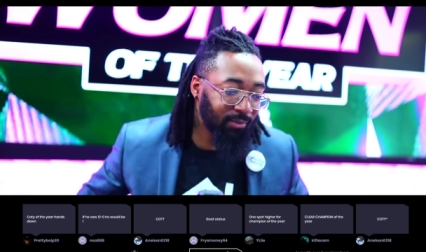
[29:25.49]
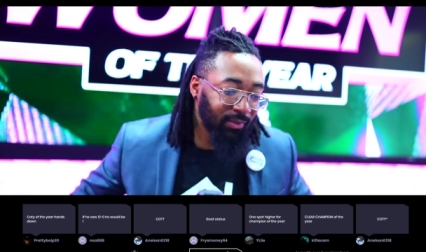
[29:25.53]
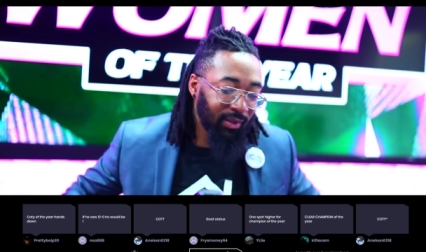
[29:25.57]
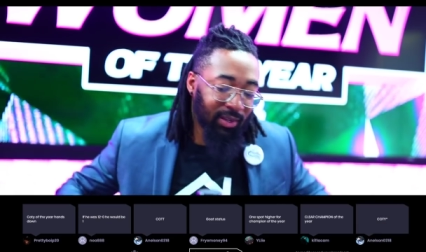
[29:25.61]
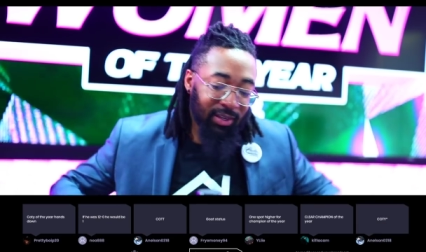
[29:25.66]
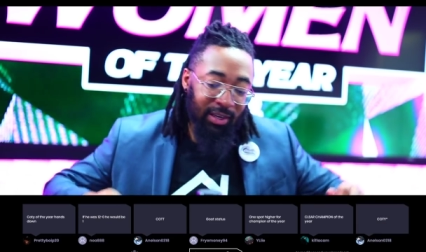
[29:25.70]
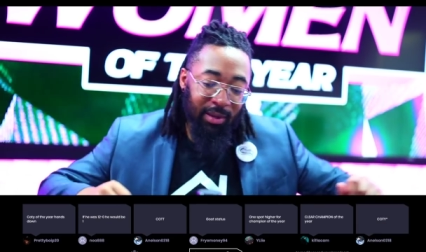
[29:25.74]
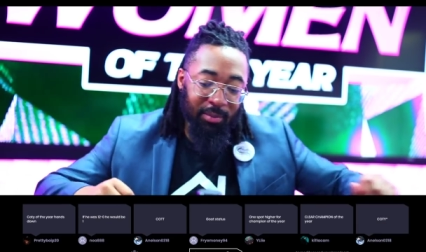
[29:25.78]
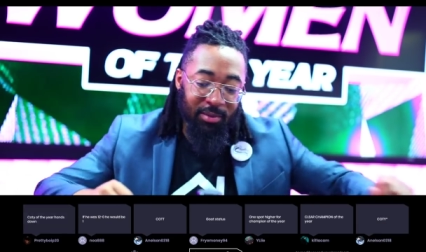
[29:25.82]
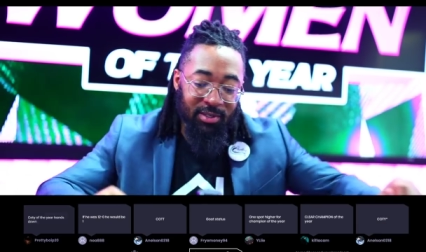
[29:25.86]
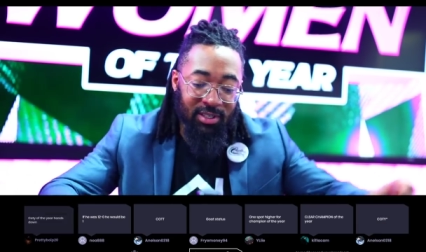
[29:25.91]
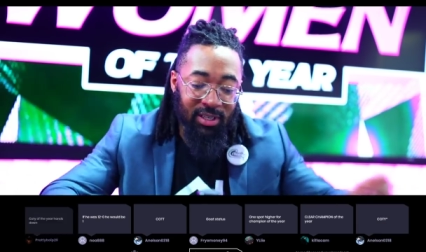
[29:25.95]
you
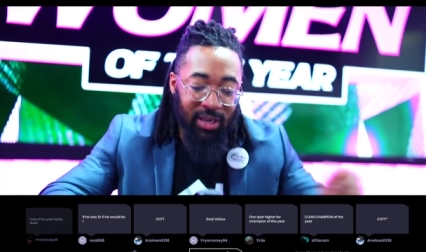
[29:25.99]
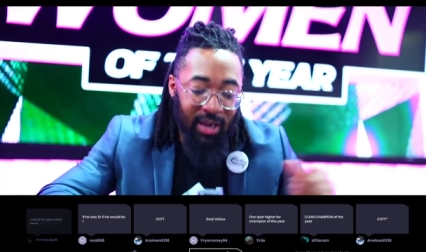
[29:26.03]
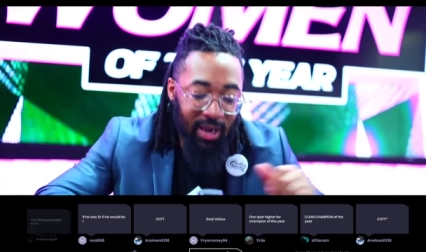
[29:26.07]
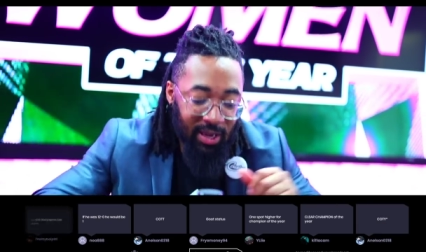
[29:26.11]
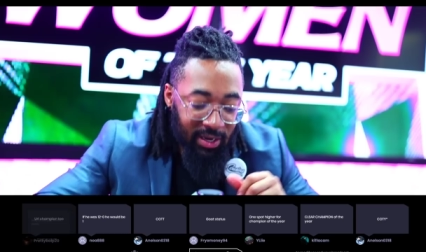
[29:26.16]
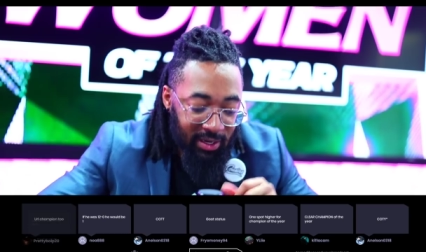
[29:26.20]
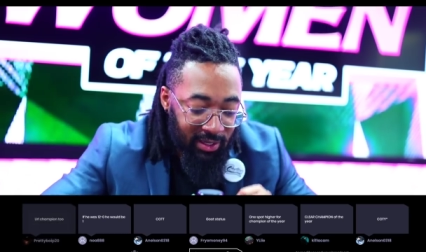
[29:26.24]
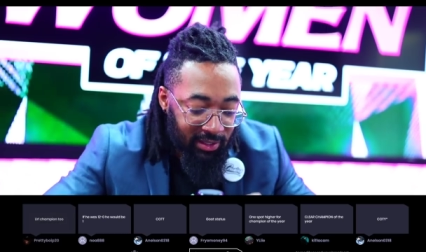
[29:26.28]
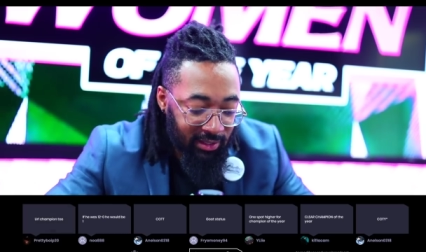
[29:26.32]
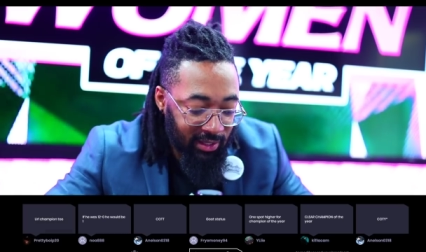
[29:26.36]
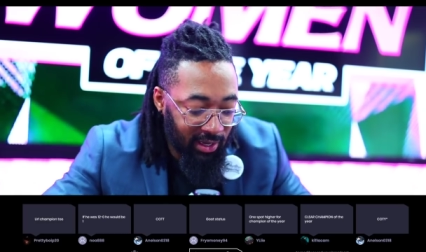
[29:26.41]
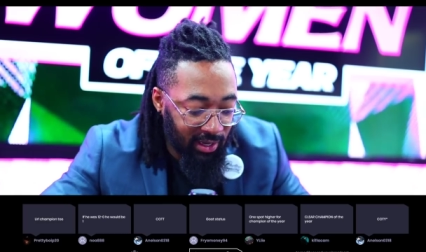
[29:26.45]
know what I'm saying?
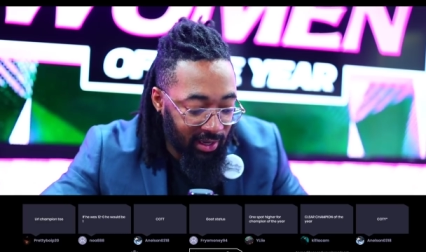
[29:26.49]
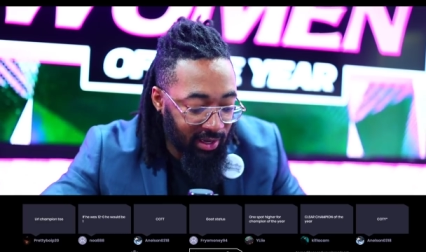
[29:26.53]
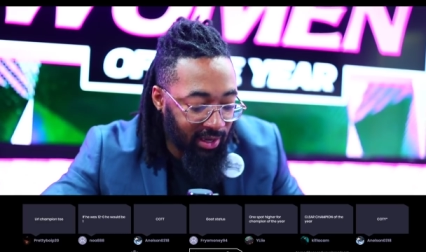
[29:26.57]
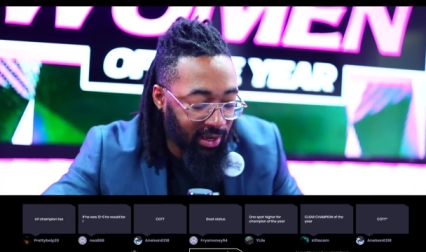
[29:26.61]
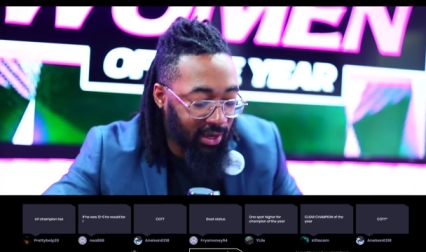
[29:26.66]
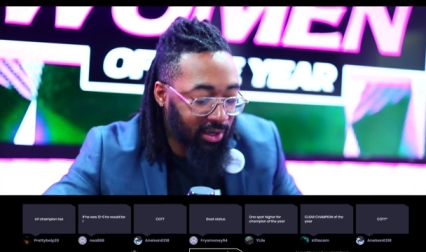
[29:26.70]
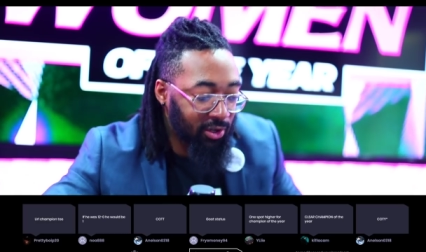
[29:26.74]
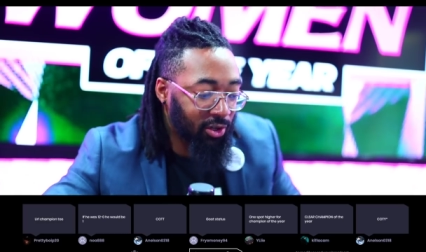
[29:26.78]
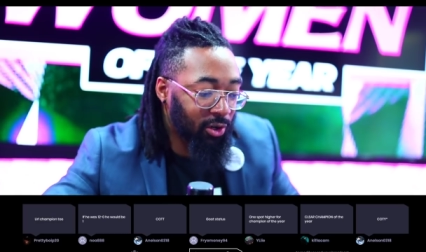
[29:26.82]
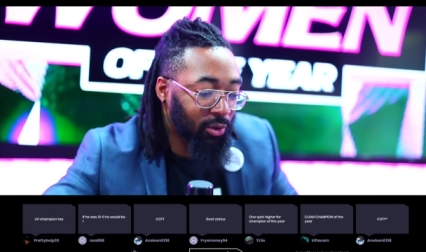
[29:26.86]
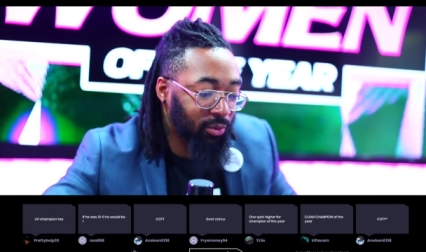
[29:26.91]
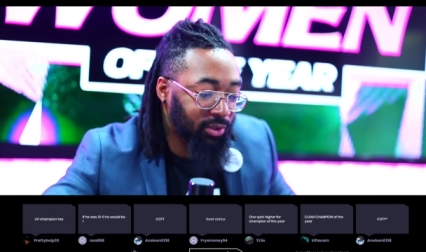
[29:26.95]
And then I,
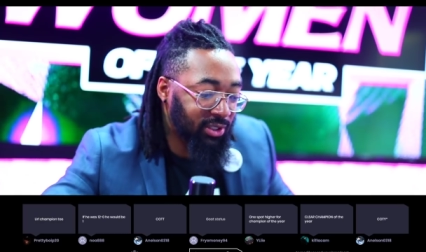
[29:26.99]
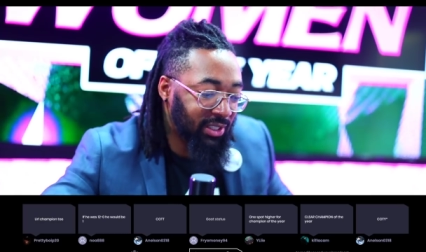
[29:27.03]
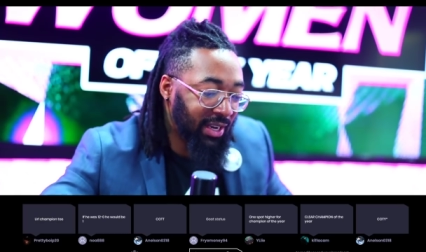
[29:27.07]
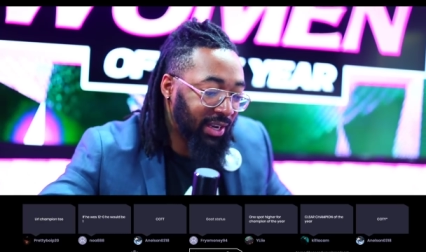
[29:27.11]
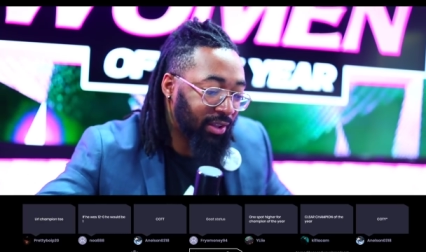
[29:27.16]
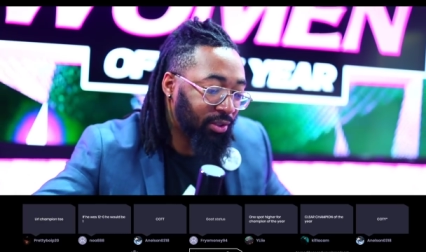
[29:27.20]
you know, take